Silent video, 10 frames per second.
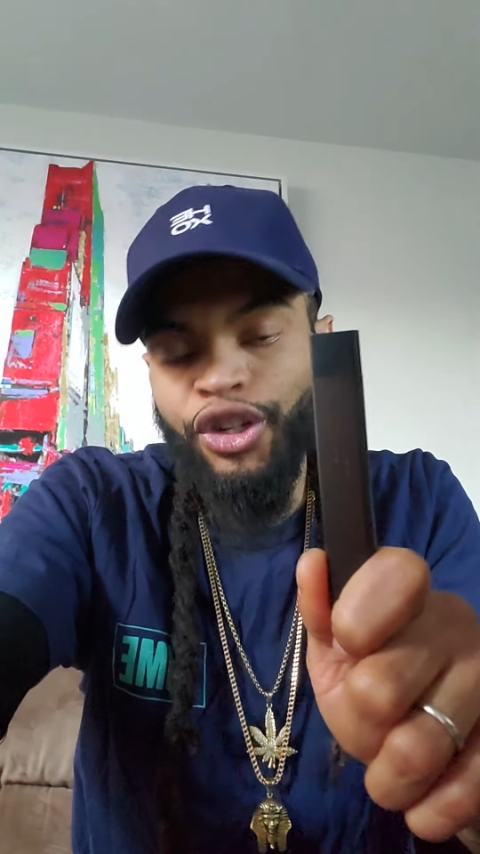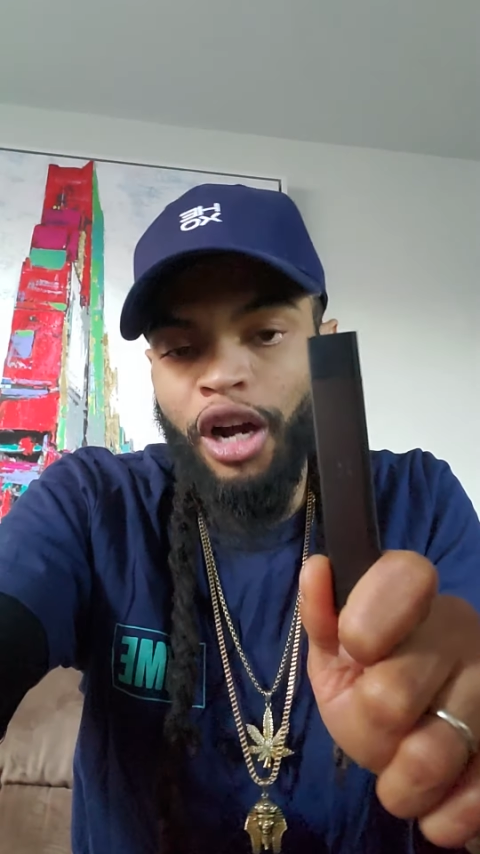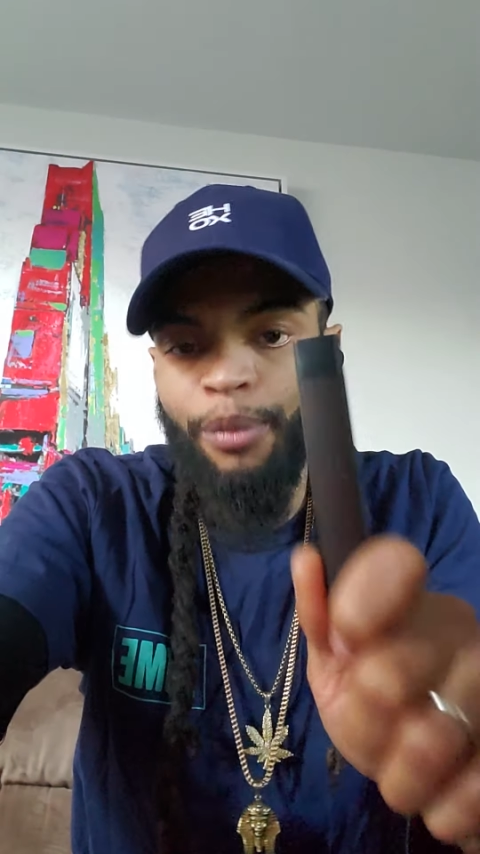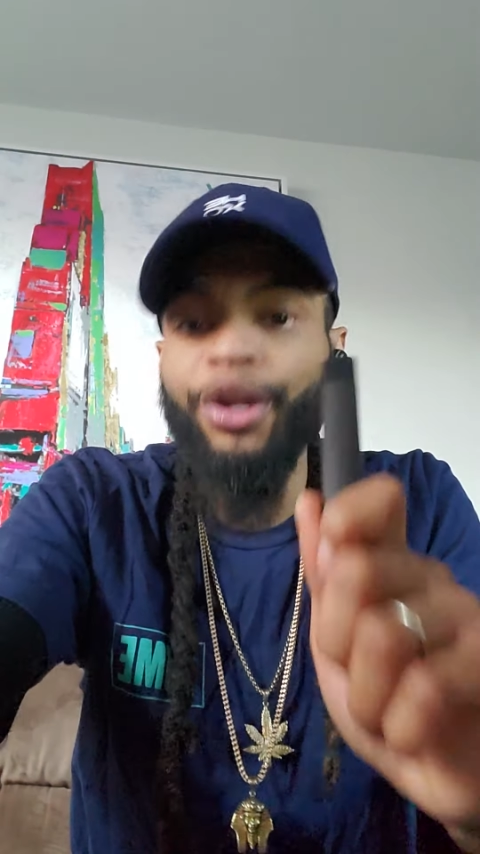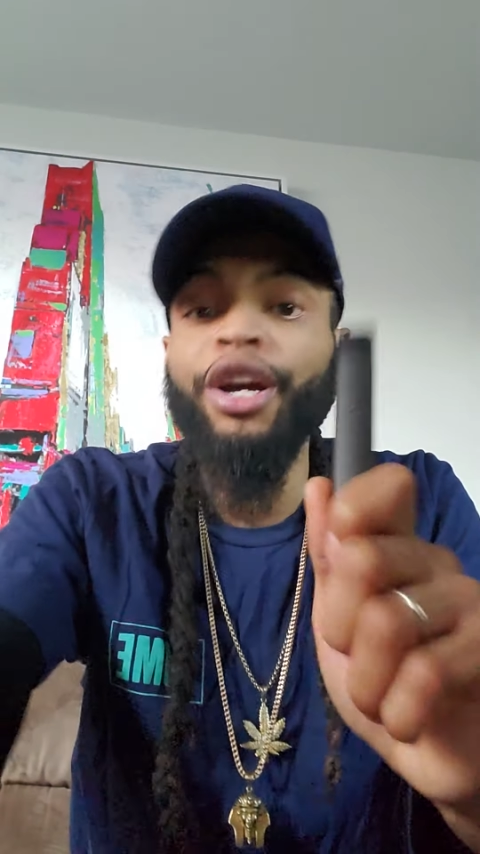
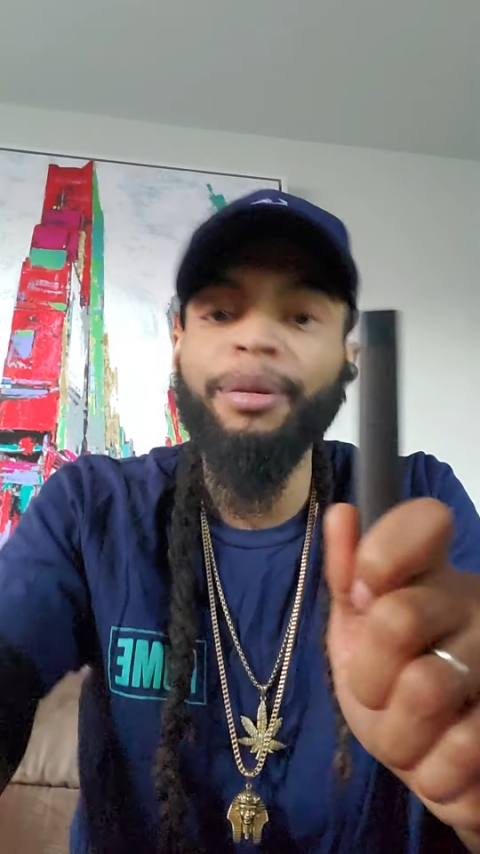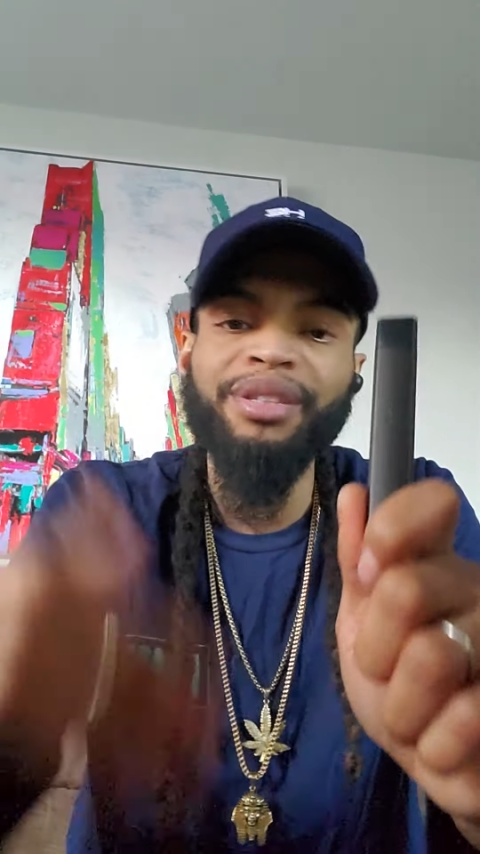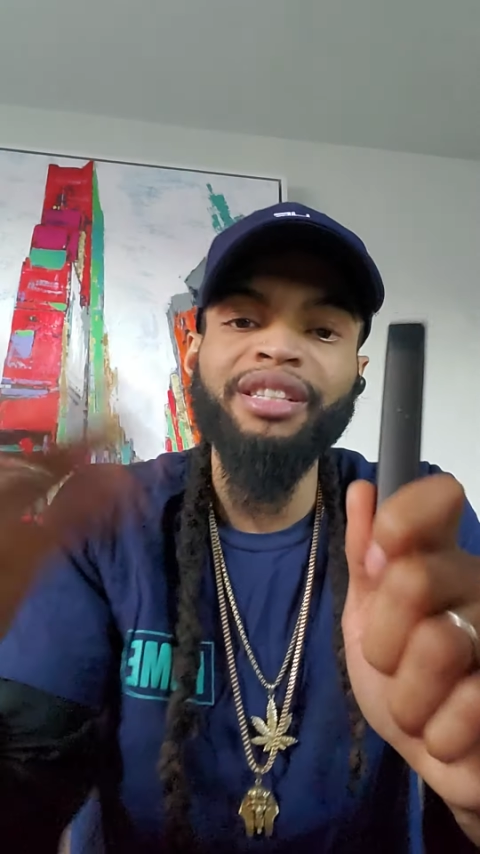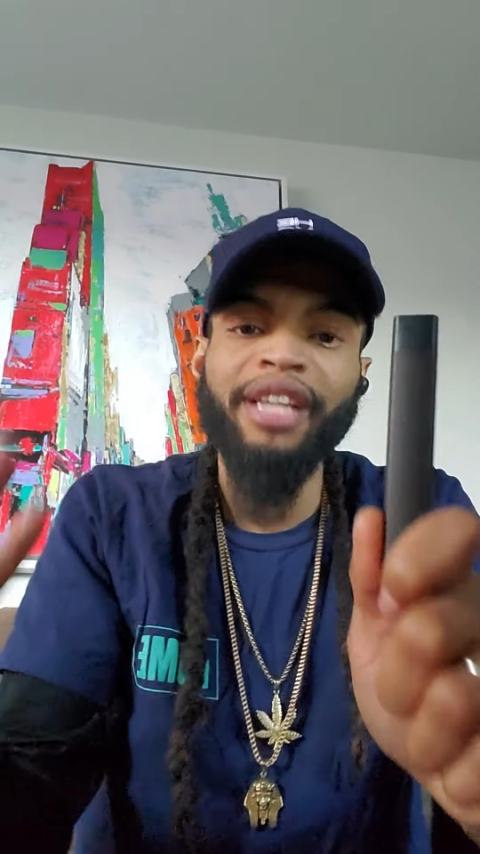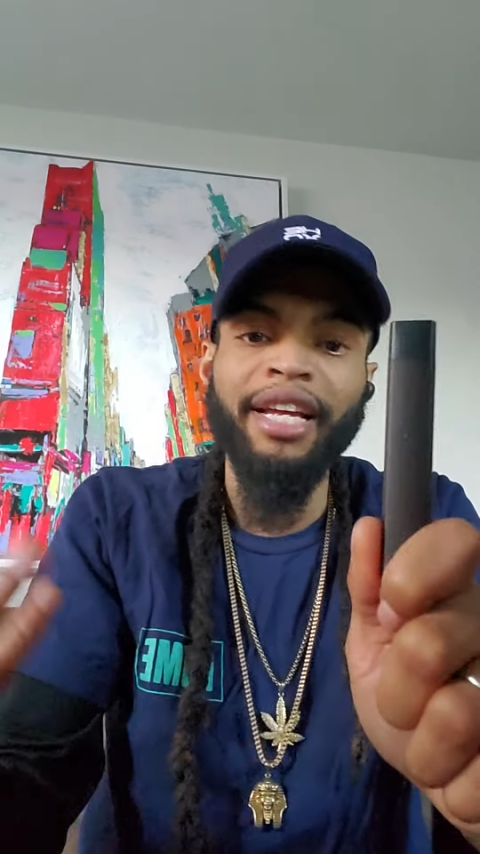job when it
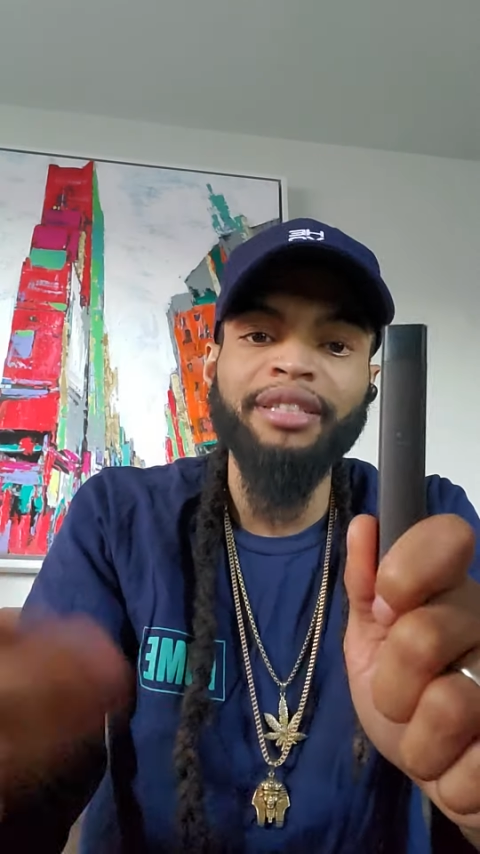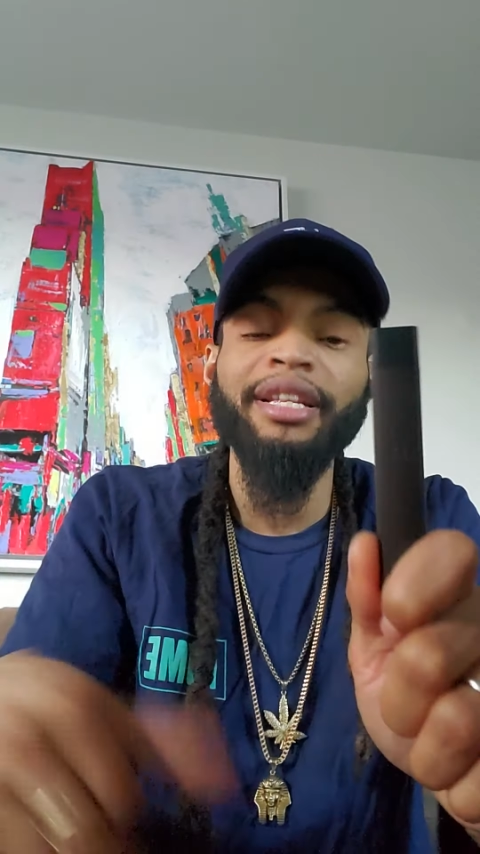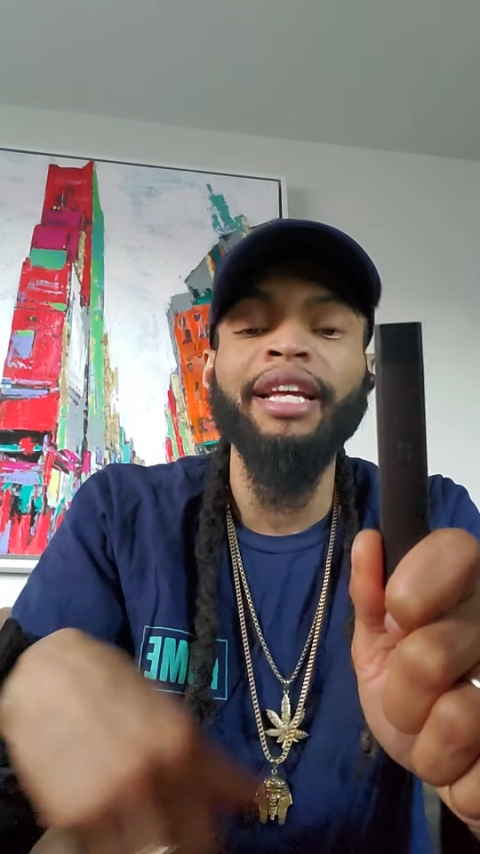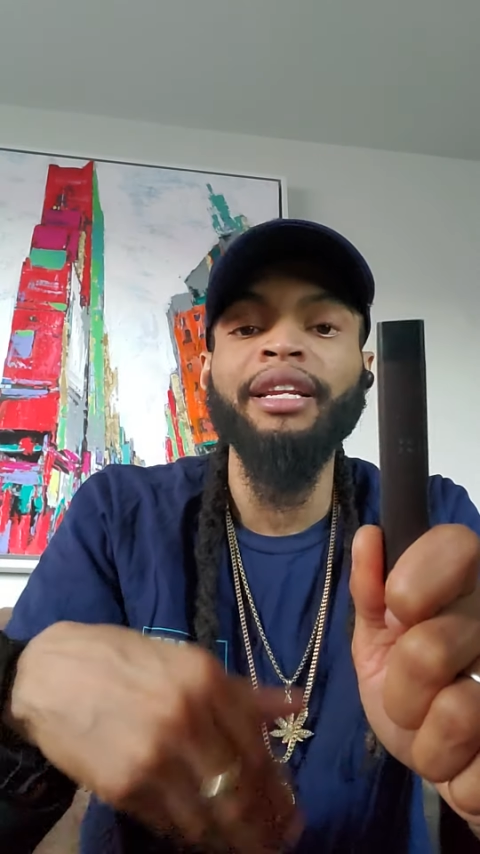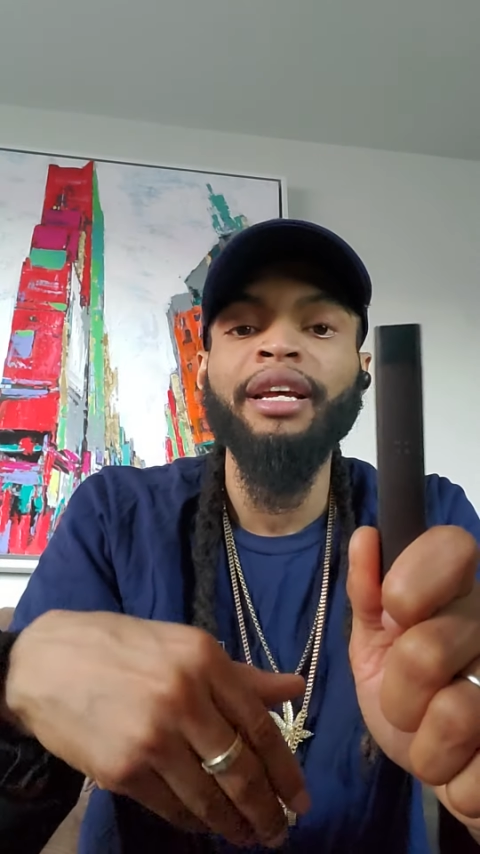comes to
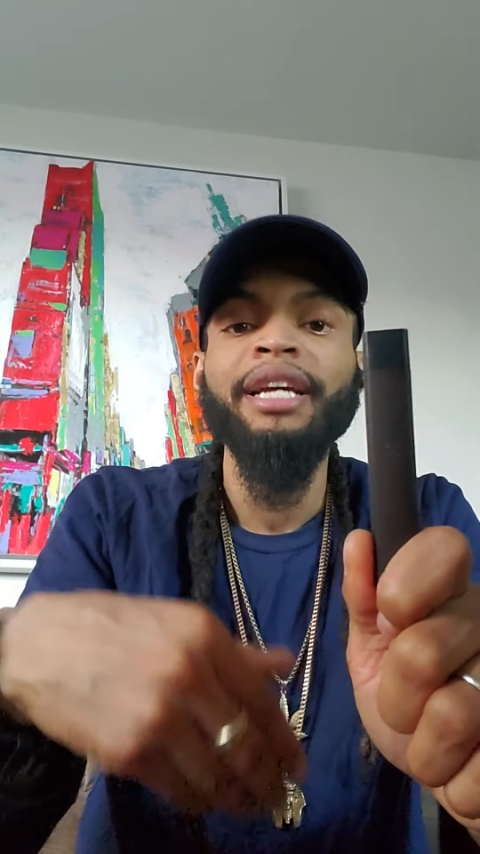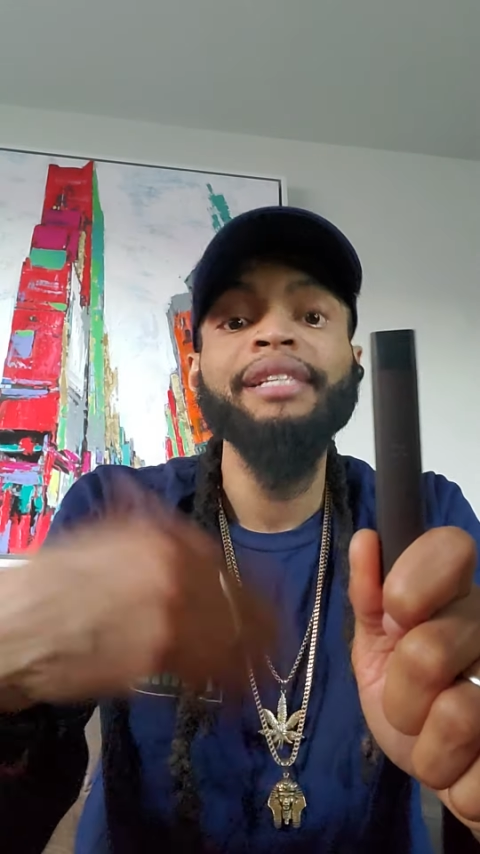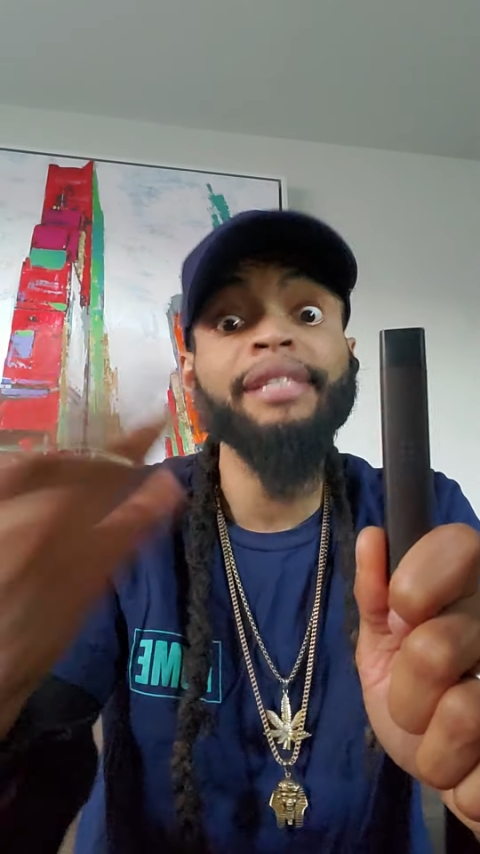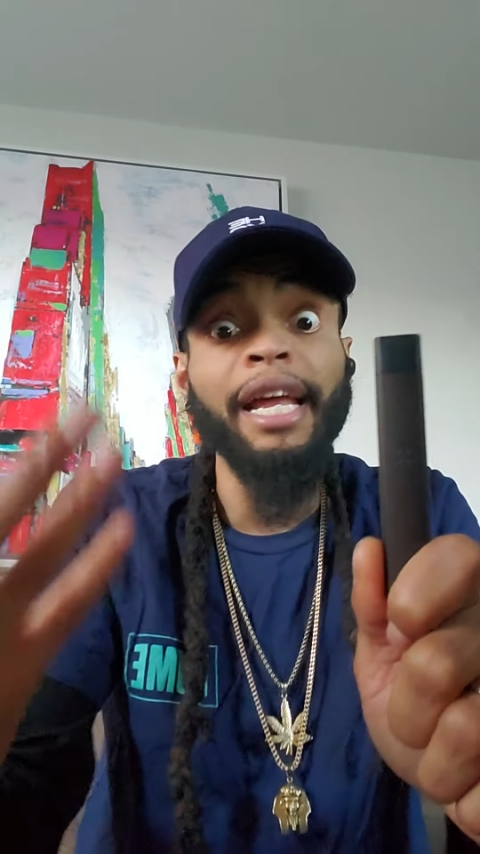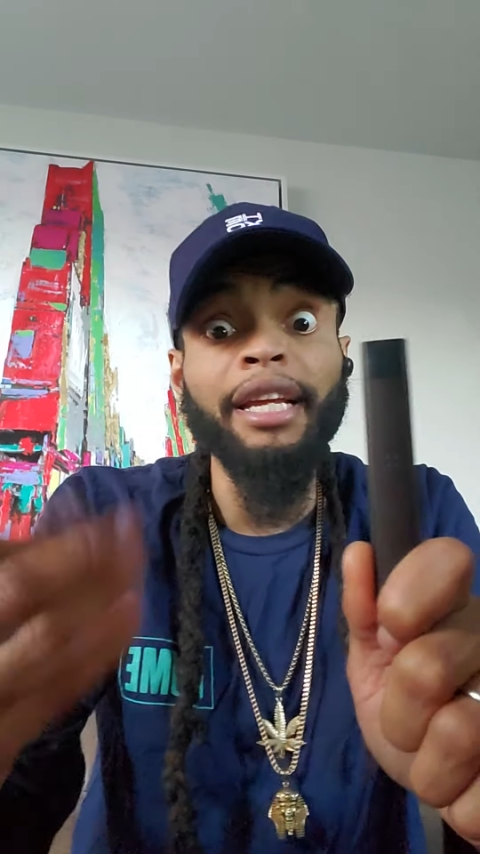taste and
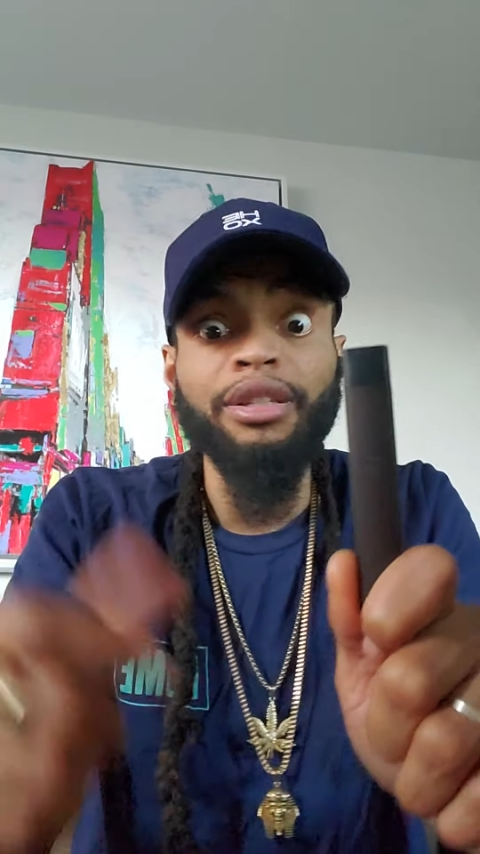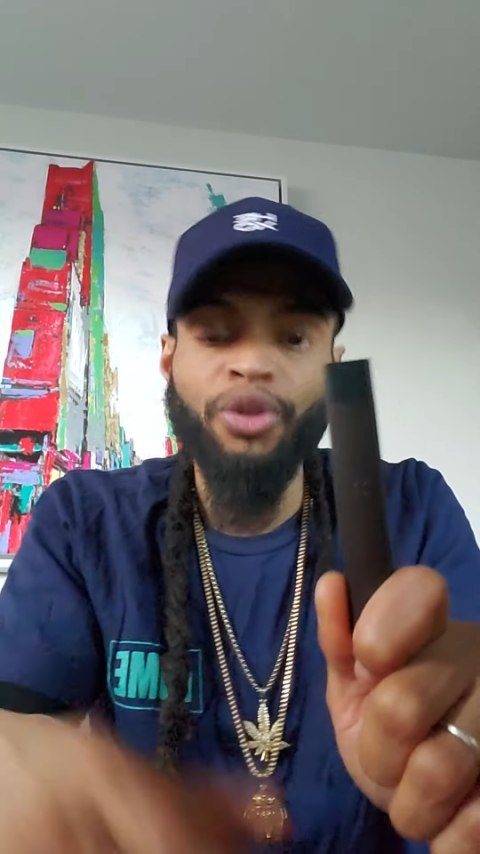setting.